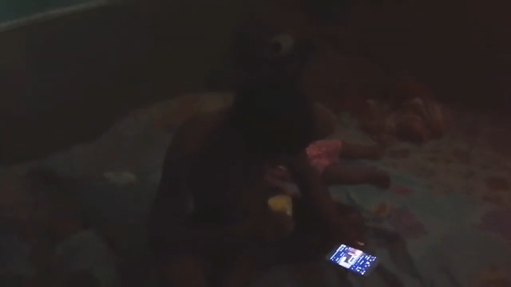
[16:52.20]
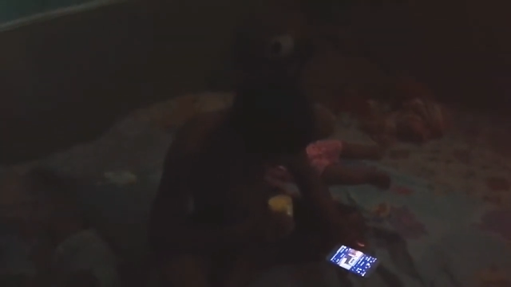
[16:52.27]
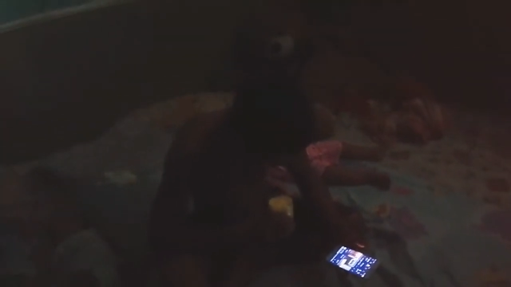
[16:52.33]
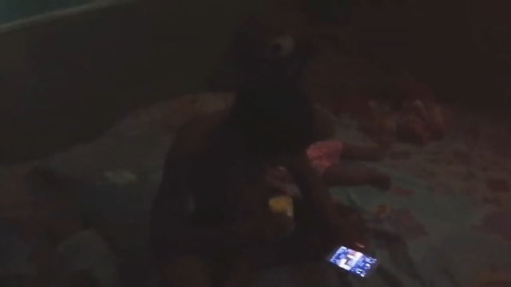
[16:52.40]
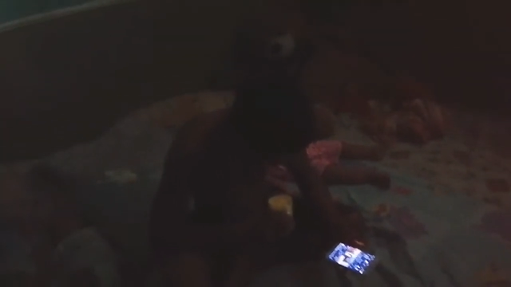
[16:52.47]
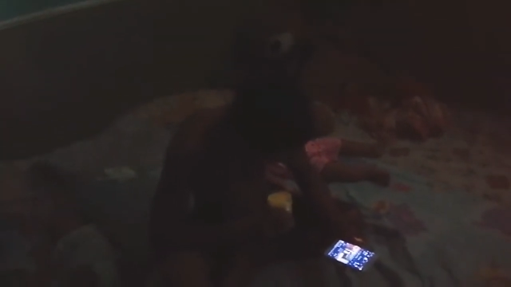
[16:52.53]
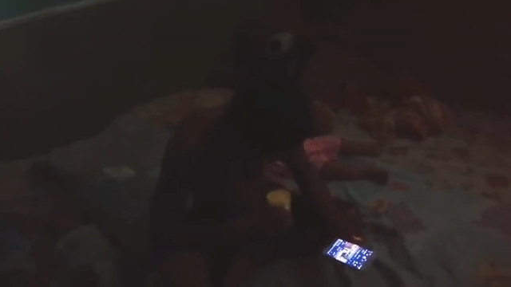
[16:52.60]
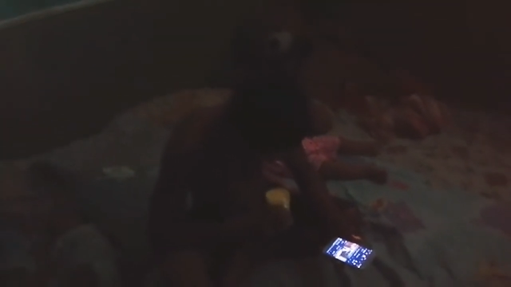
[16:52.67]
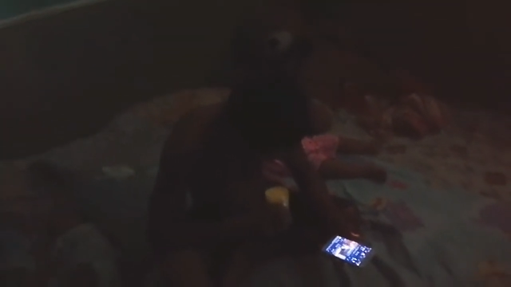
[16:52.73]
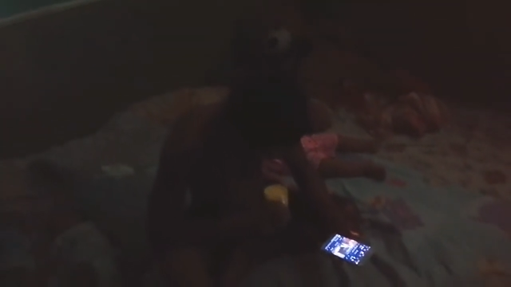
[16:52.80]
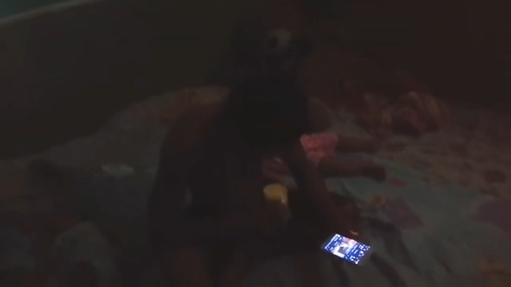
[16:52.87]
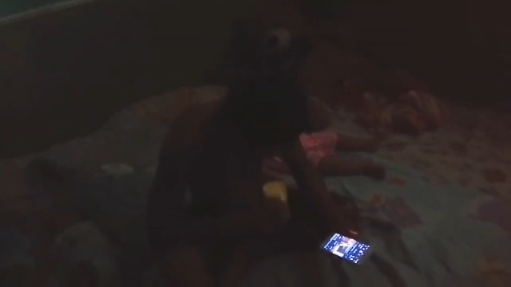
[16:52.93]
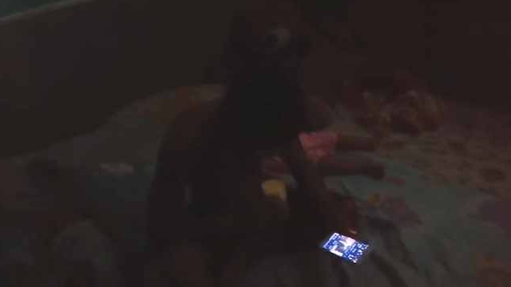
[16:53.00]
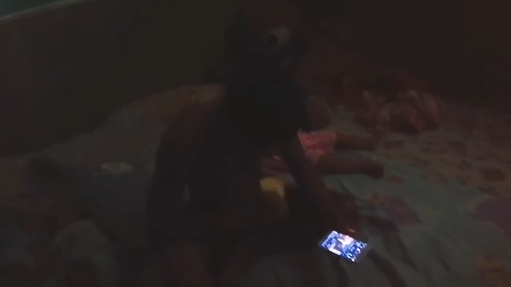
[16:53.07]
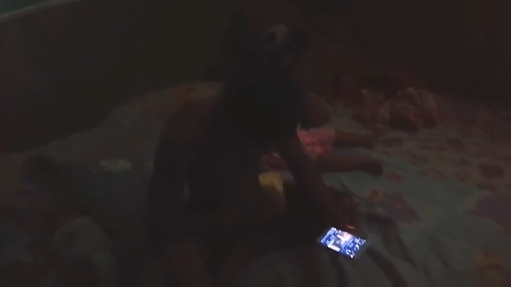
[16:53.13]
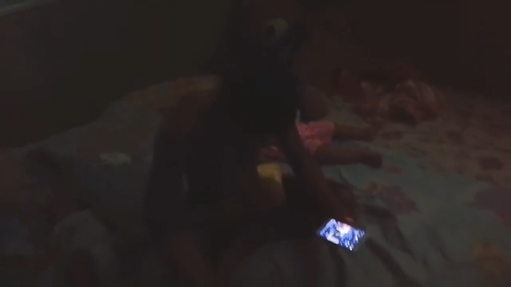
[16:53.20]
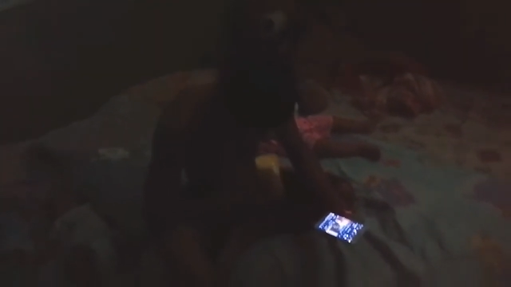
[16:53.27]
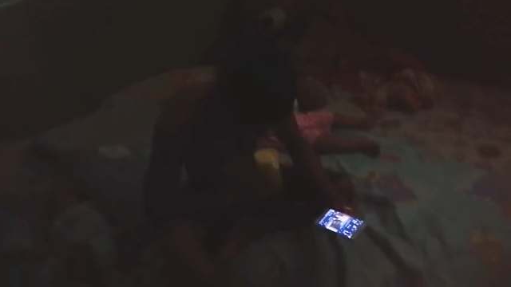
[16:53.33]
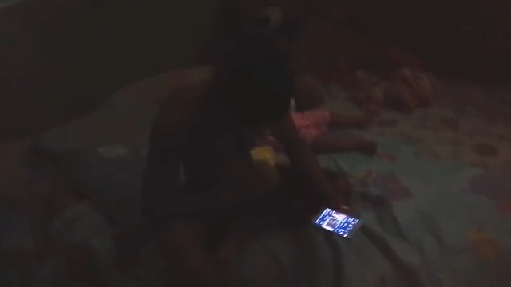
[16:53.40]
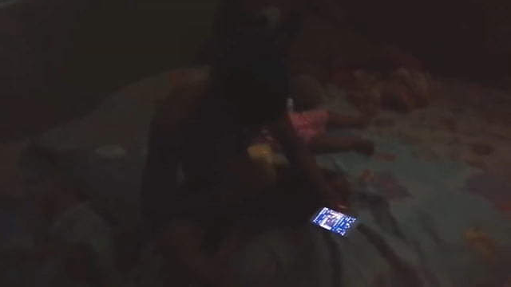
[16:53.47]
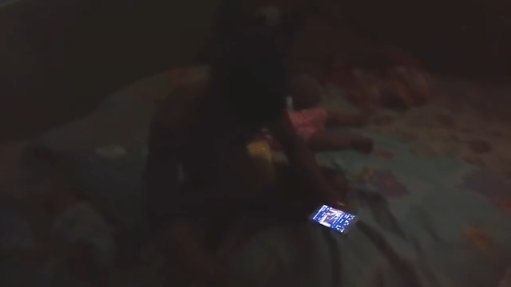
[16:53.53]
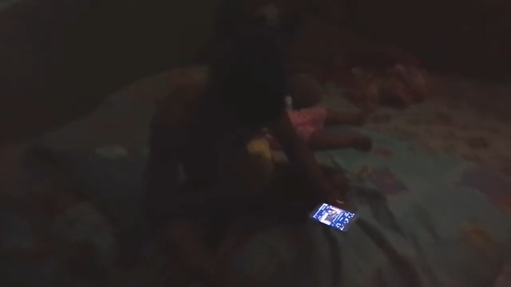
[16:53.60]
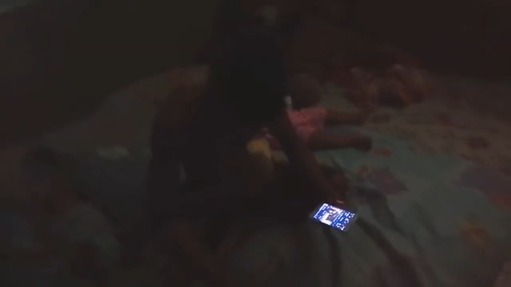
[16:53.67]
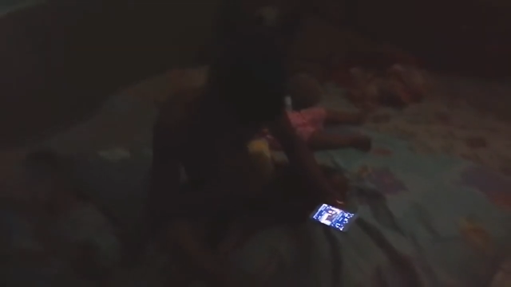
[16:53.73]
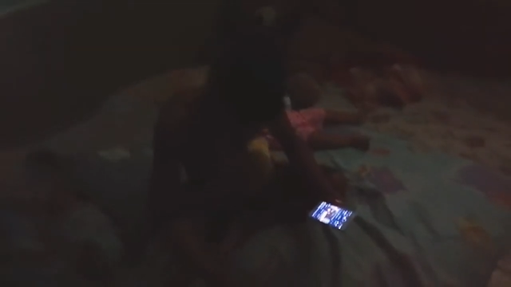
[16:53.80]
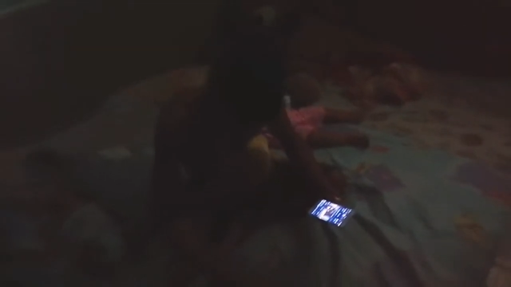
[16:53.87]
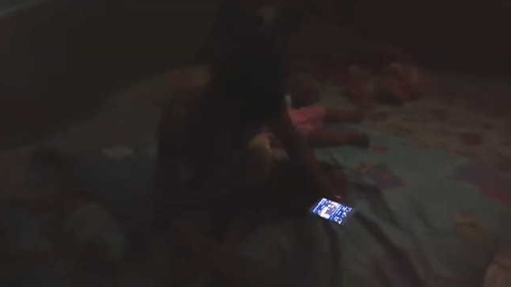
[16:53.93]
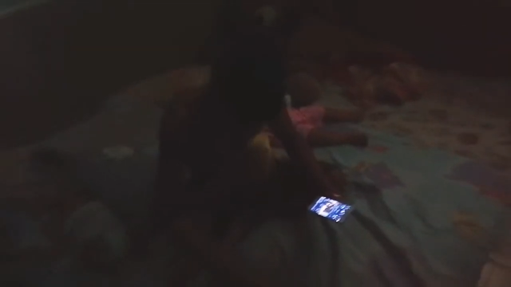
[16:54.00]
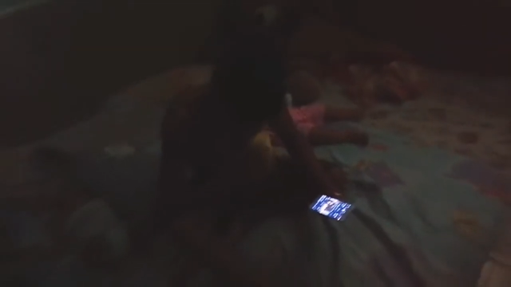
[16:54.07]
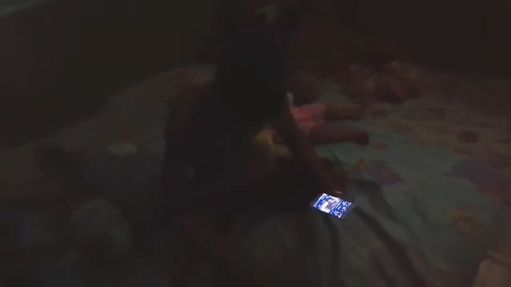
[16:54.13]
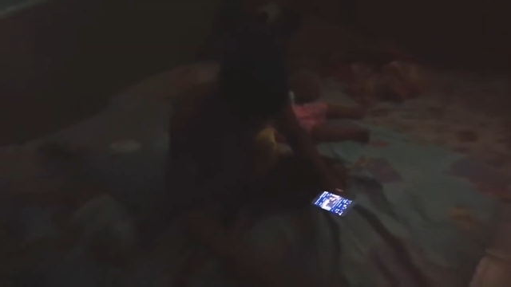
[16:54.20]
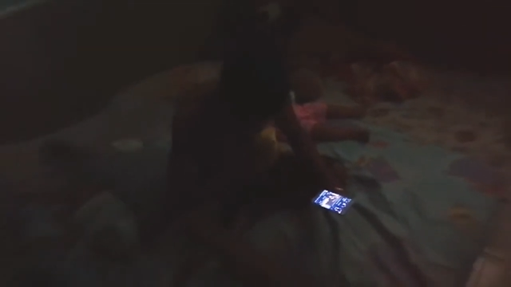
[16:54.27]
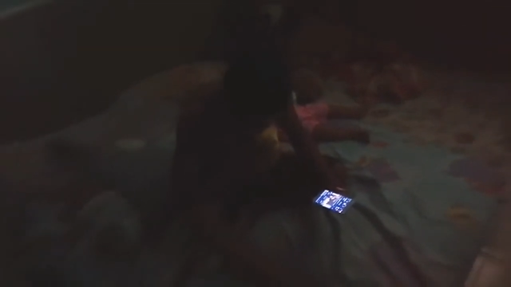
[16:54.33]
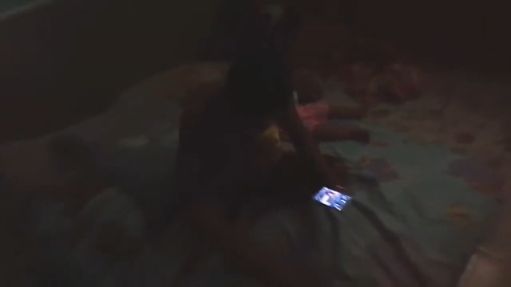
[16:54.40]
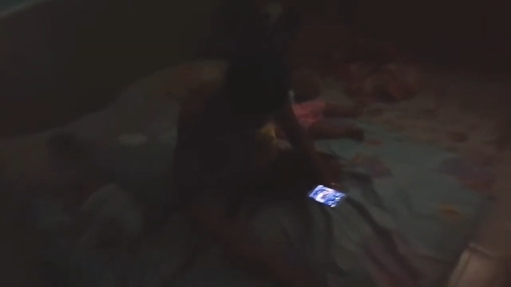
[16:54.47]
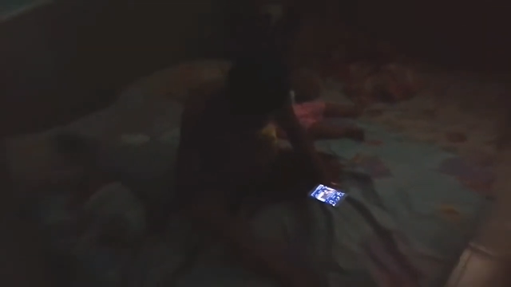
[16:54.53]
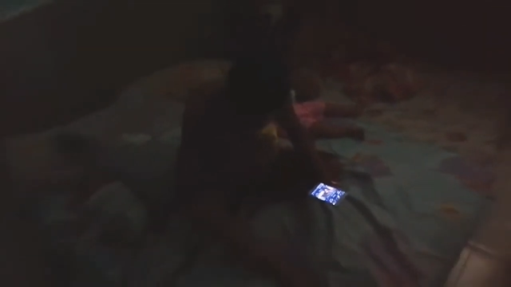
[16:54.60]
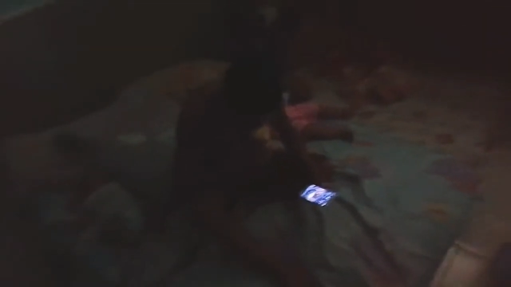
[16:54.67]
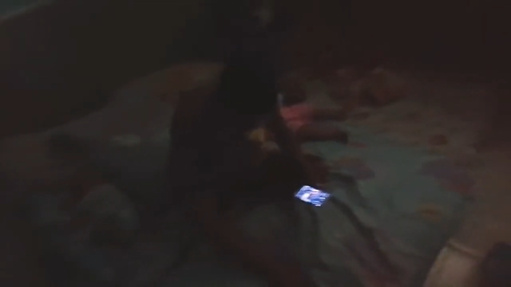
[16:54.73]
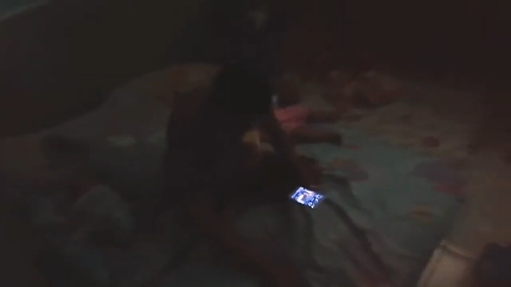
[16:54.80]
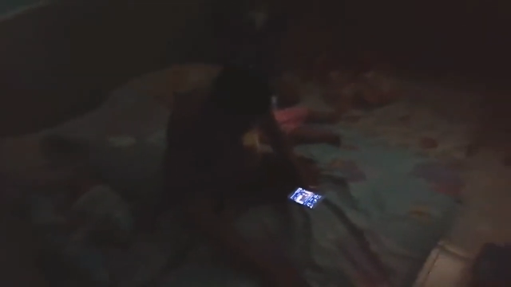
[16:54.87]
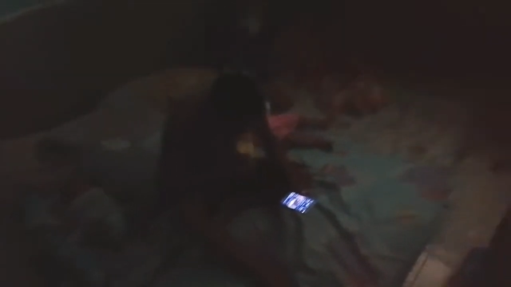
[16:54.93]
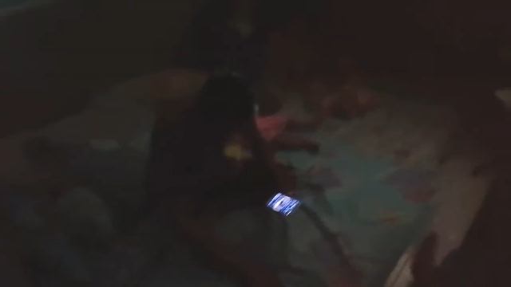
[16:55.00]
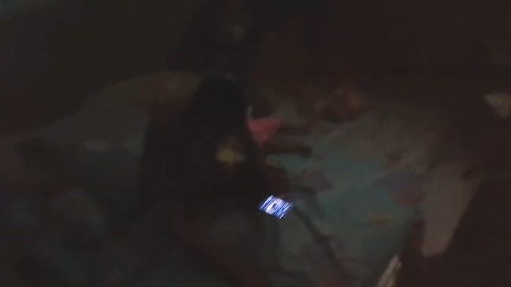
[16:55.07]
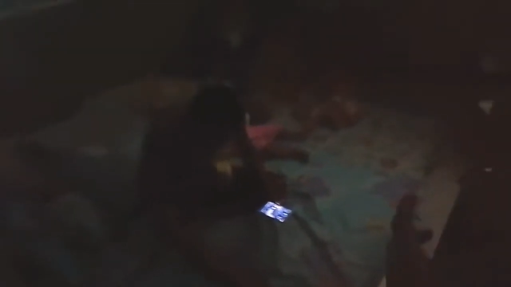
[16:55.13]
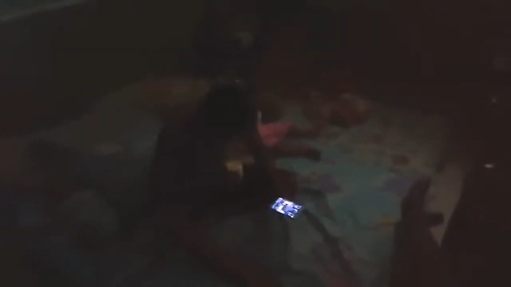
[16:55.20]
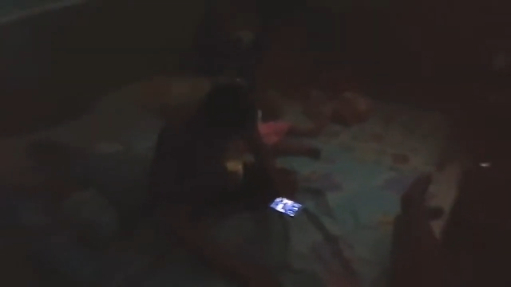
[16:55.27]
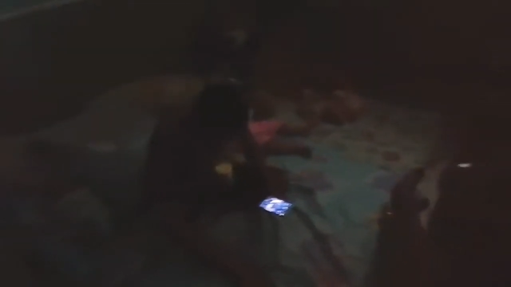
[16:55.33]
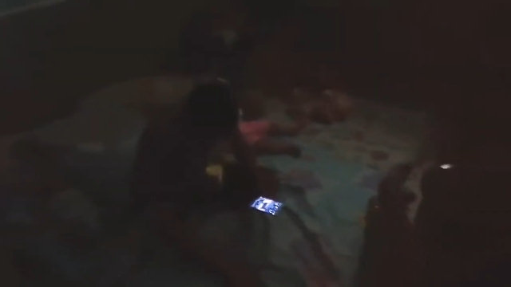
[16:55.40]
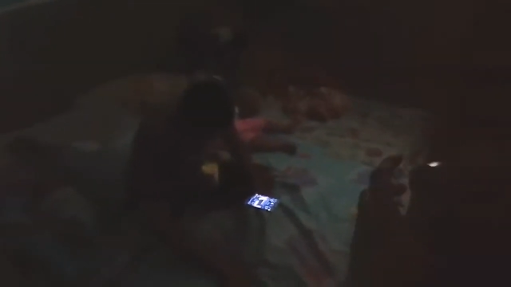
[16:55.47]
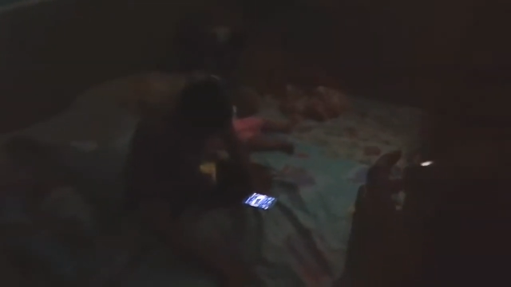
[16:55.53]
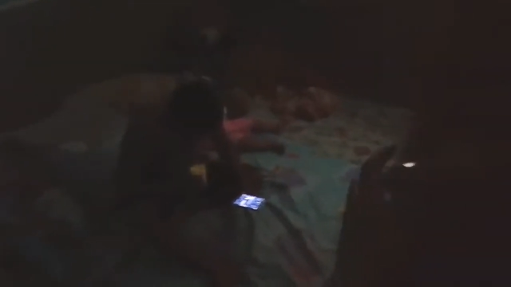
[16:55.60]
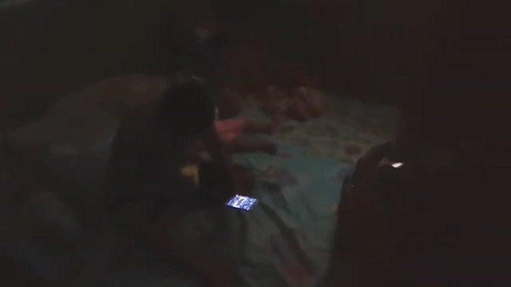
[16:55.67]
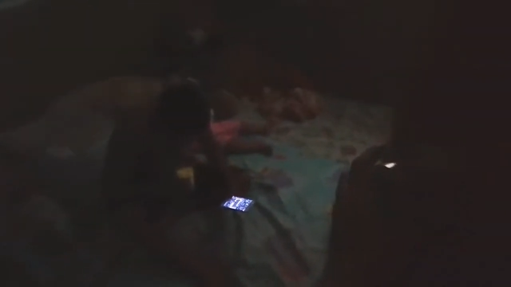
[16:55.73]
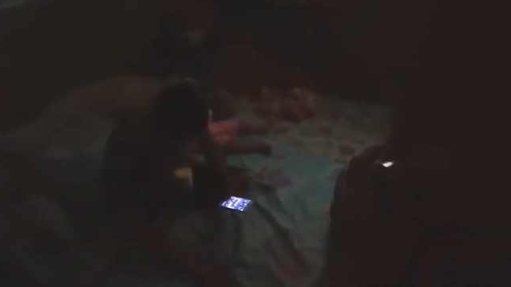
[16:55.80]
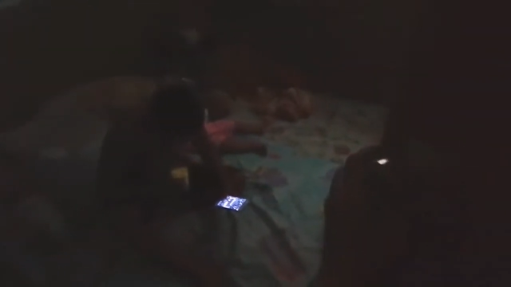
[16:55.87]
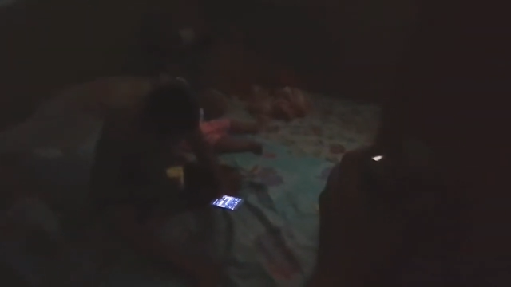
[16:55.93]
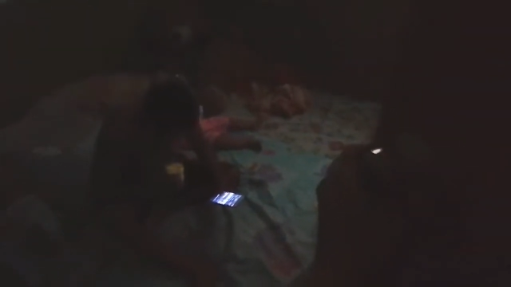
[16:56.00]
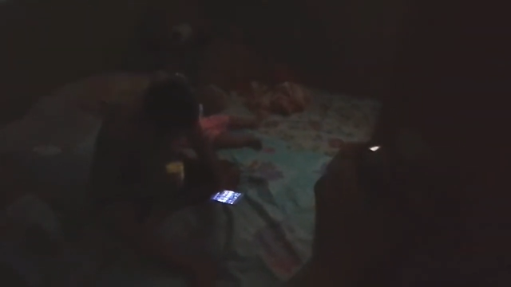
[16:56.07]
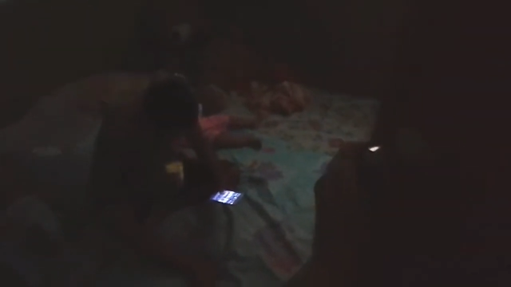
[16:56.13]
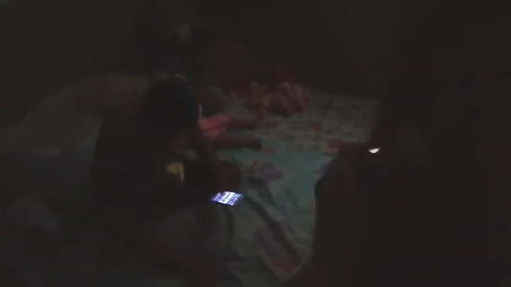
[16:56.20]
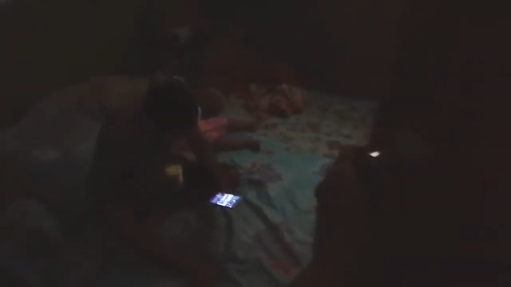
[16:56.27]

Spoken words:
Nobody's mouth can be seen.